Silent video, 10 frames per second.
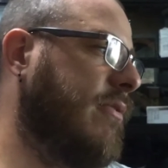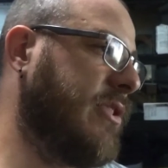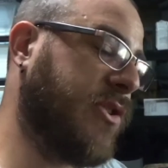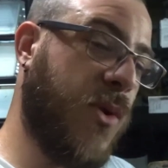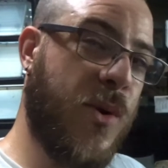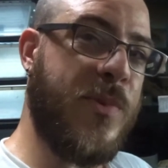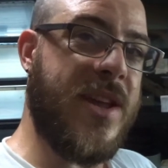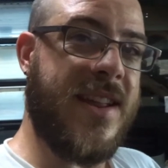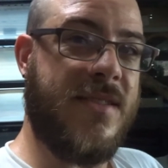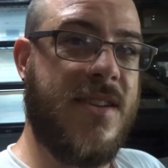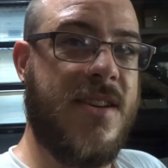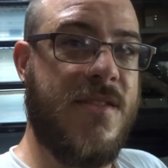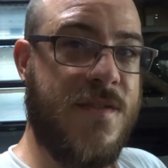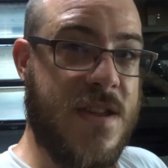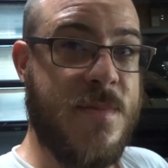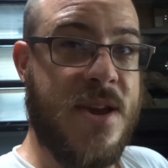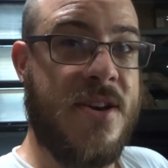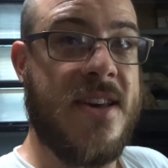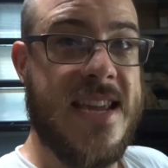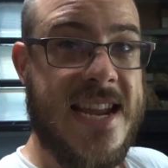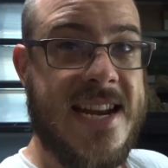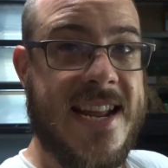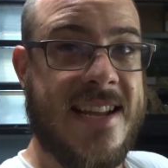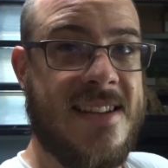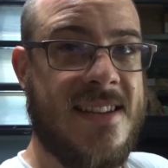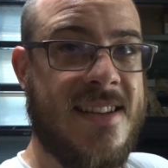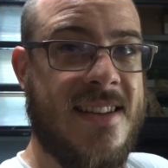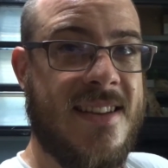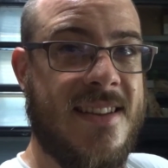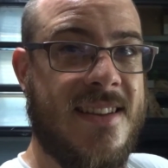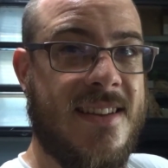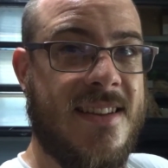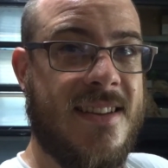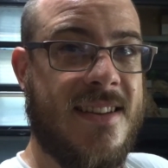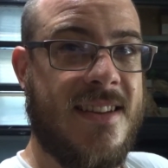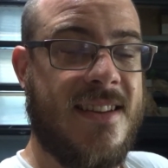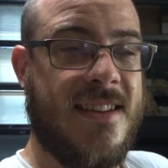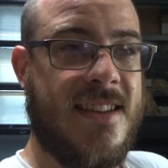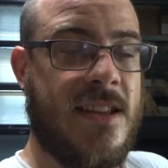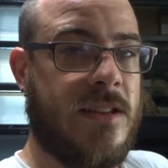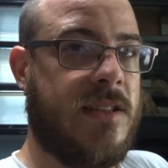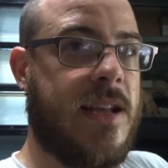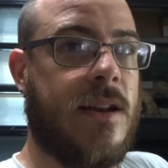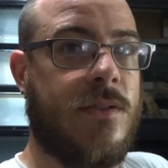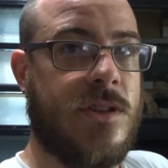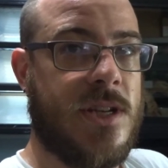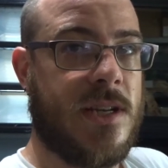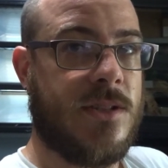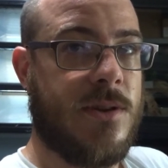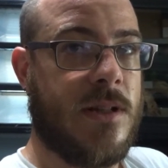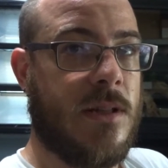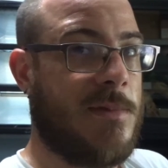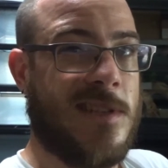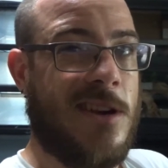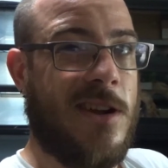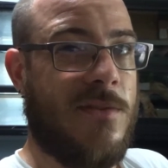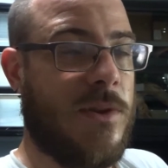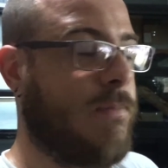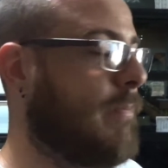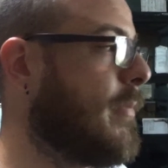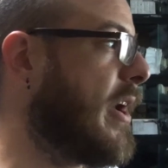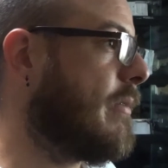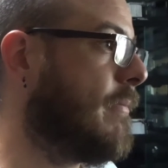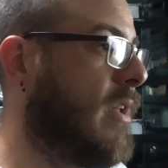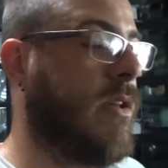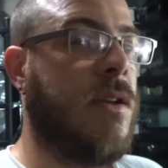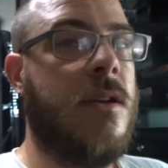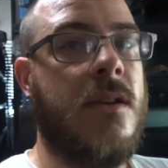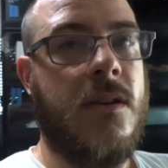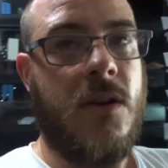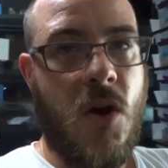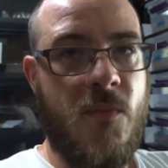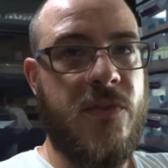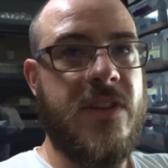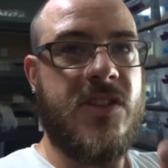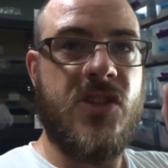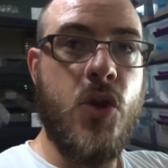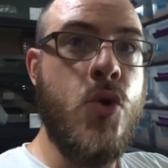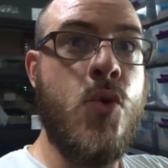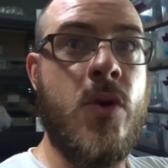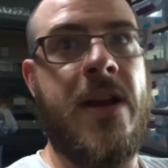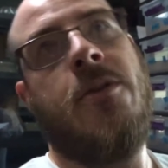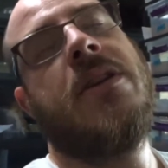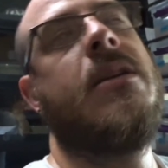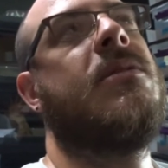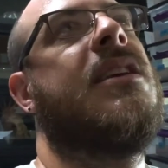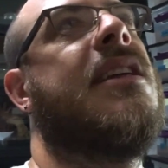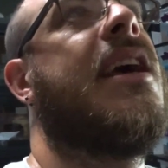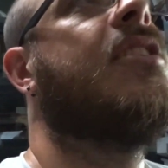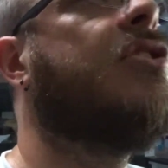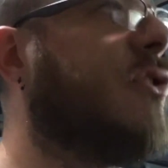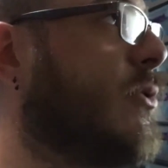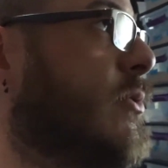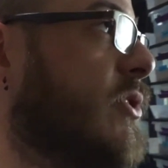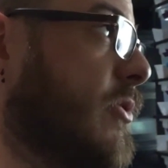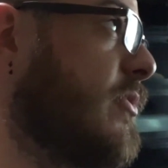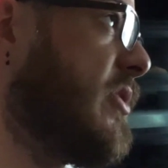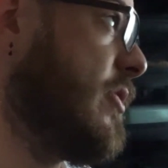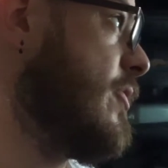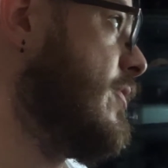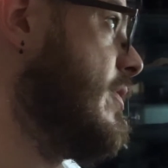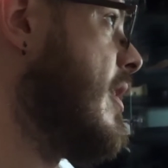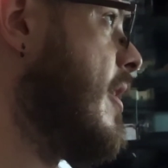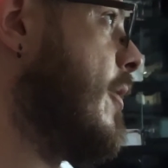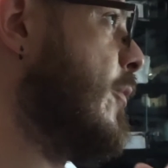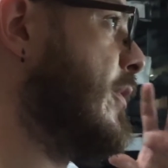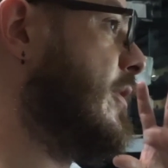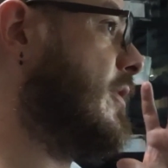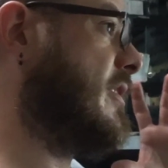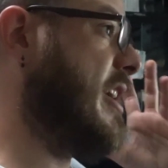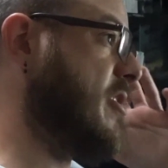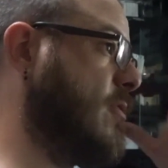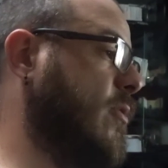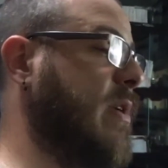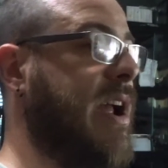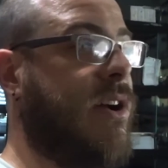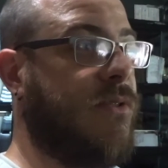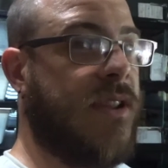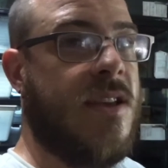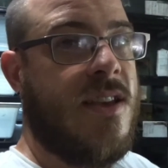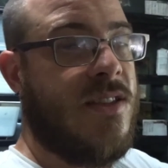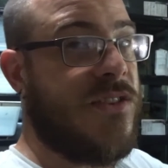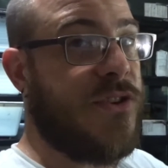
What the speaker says: the scorpion female eating instead of a GX3 clip, because I don't have one. But hopefully soon, I know I keep saying that, soon, I will take you around the new